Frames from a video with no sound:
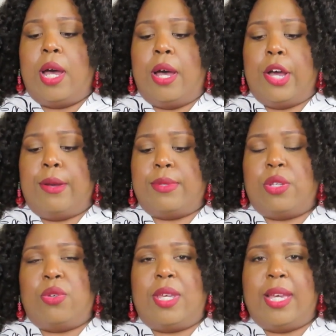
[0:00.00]
um,
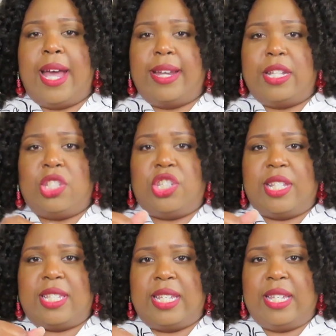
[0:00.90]
so you can kind of
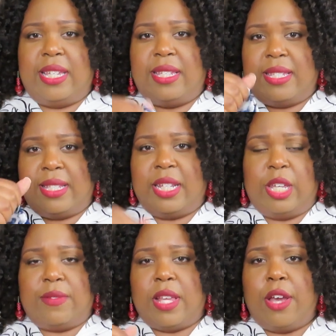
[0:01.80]
adjust these
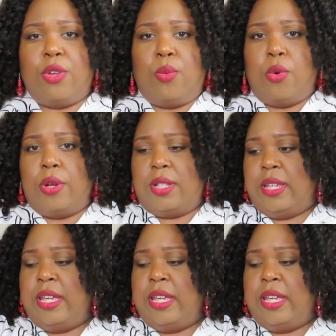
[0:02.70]
sleeves how you want